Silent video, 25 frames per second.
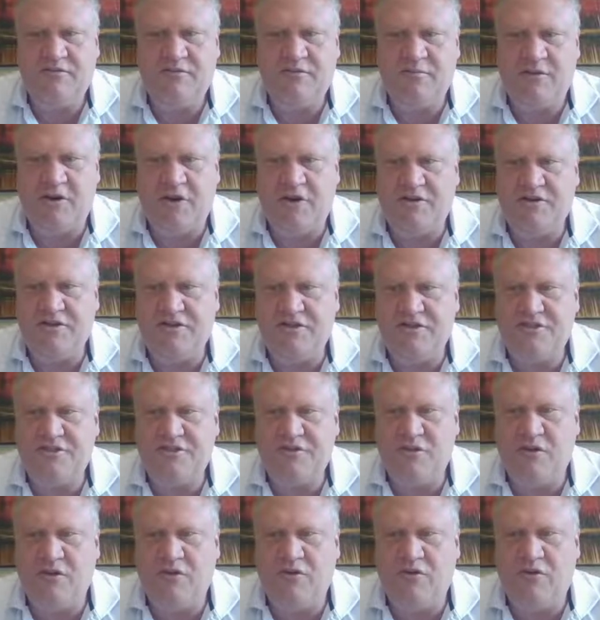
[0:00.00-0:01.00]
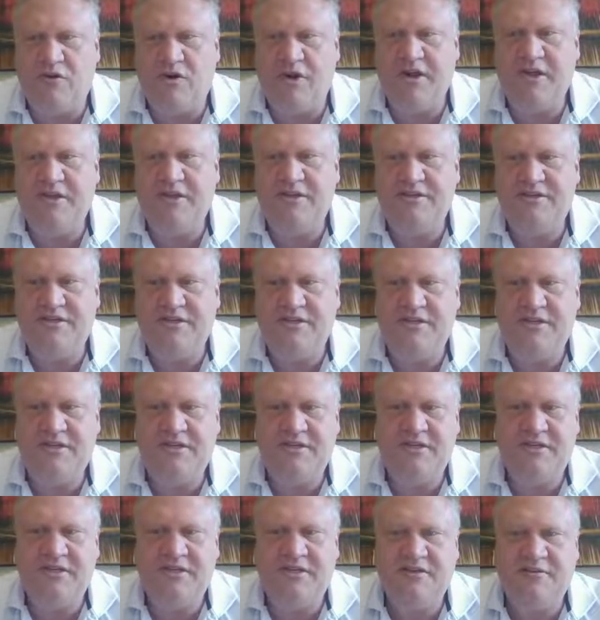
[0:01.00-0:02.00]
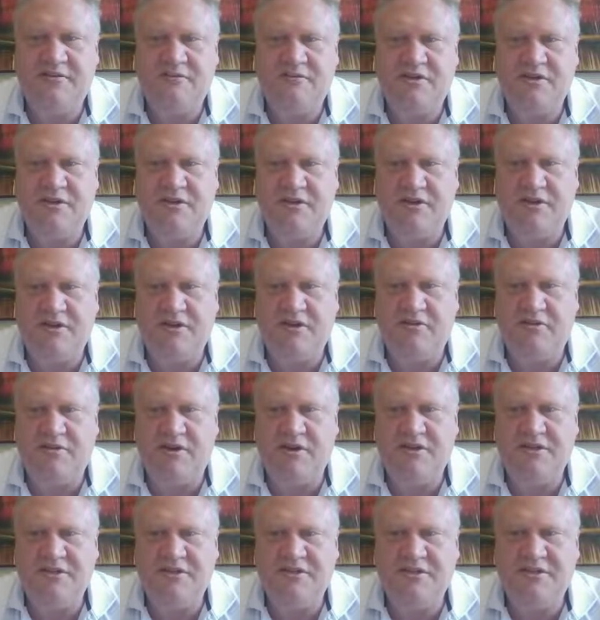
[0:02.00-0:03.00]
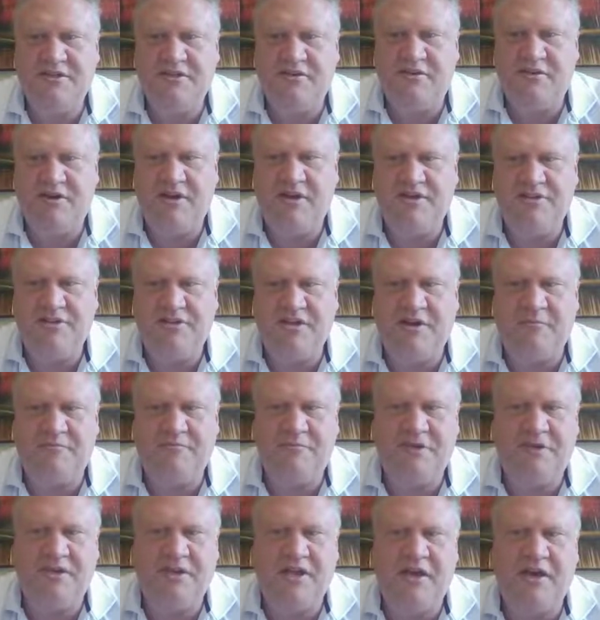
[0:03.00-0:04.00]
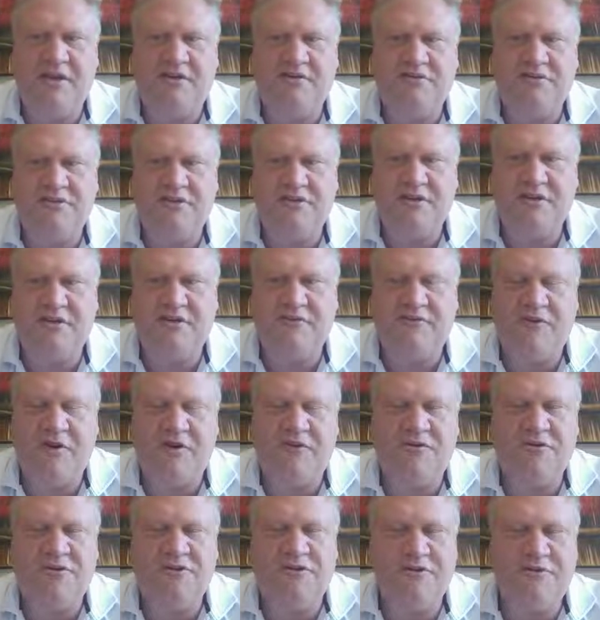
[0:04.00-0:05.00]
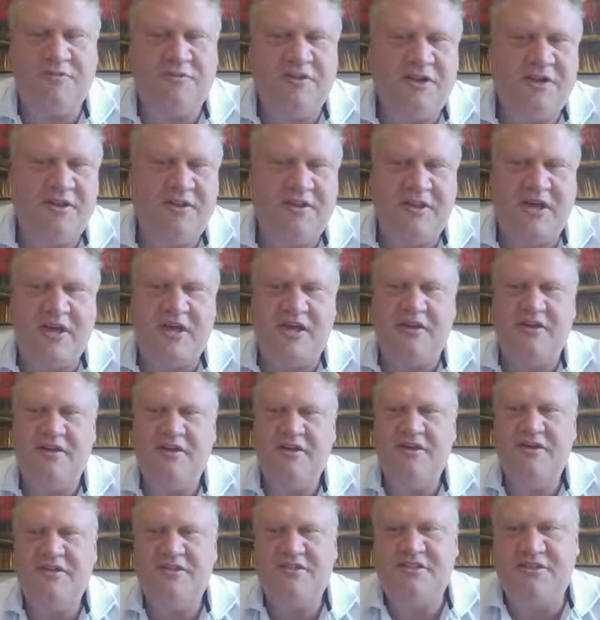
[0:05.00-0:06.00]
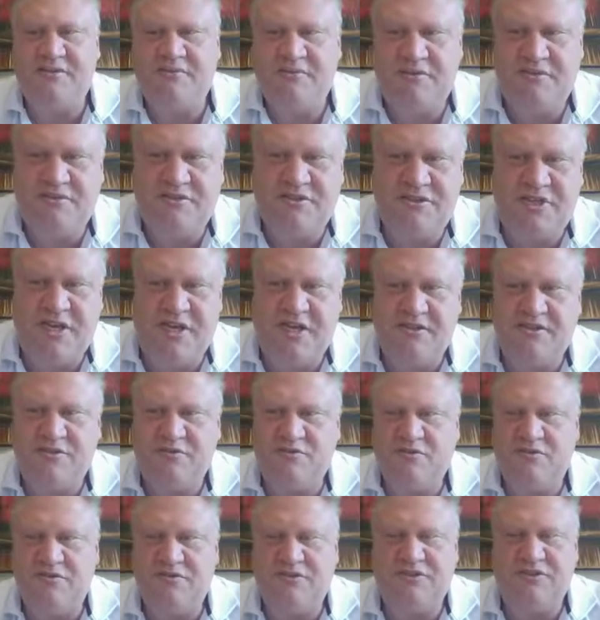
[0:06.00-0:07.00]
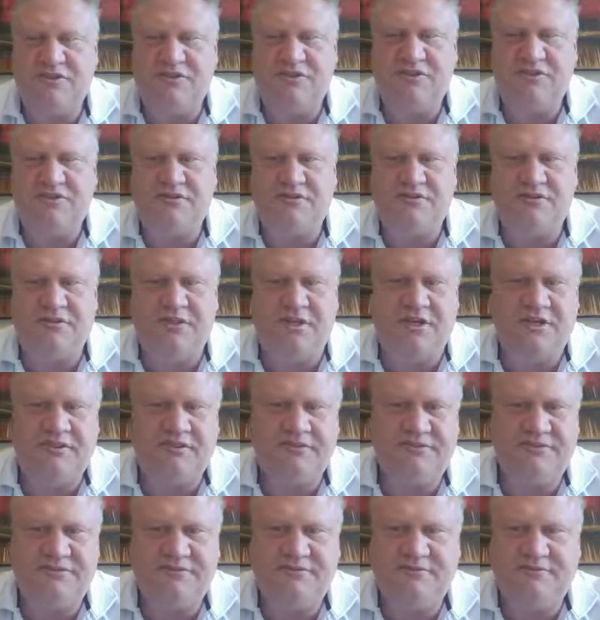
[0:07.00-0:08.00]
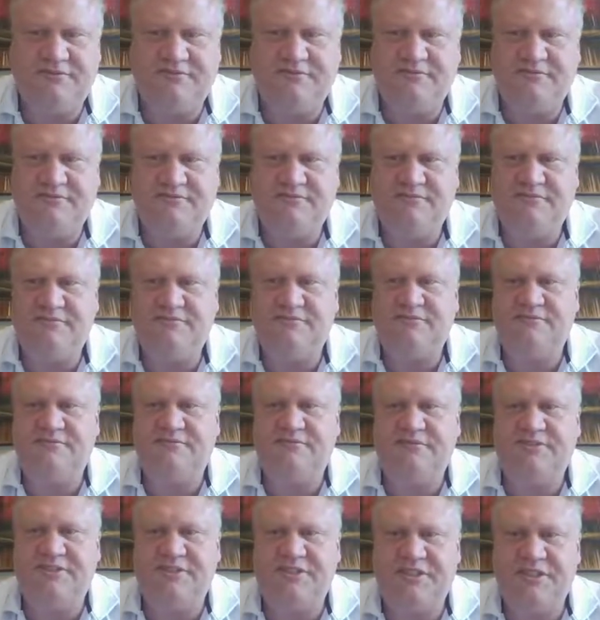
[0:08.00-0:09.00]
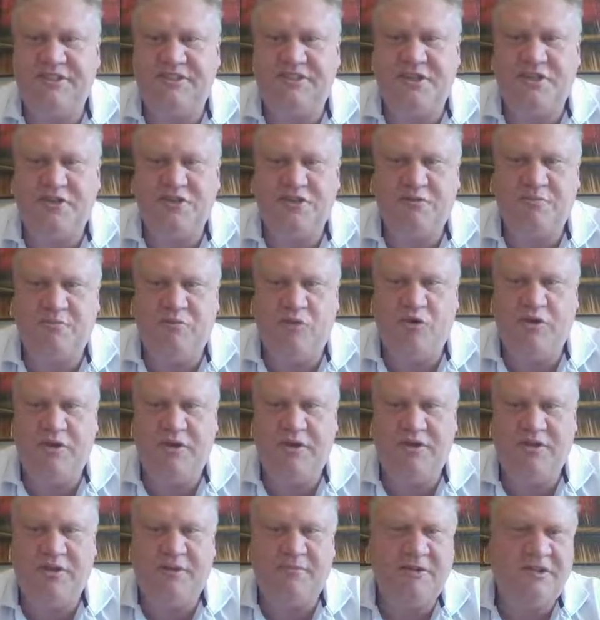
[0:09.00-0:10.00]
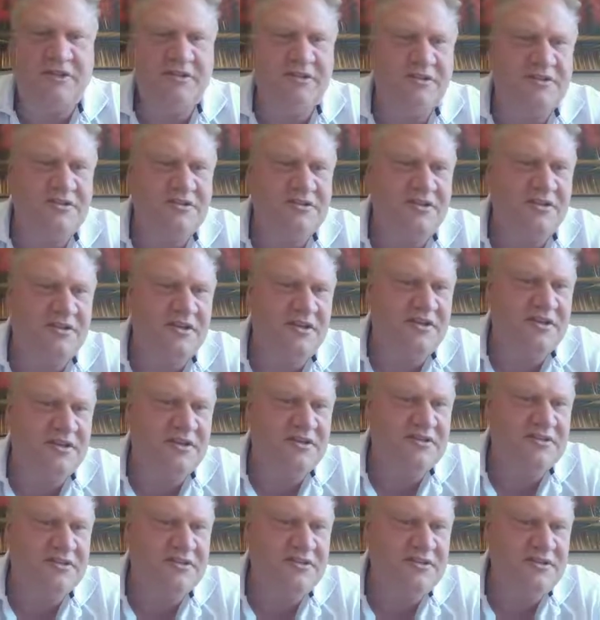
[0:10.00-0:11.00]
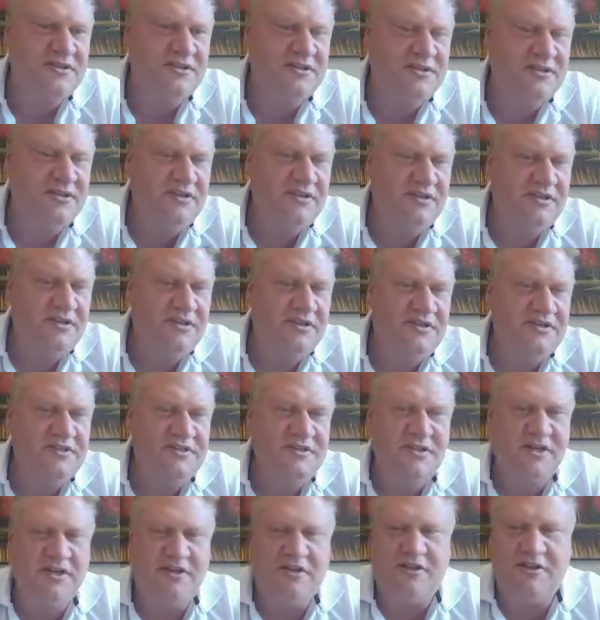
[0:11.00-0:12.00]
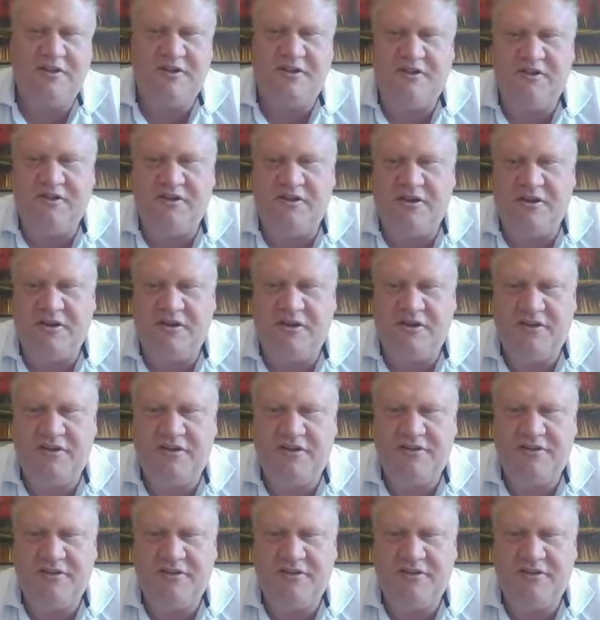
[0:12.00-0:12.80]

the markets just go crazy, really crazy up and downs here. If I were to zoom in on that, some of those days were just like 600 point. I mean, let's look at this. Let's take a little look.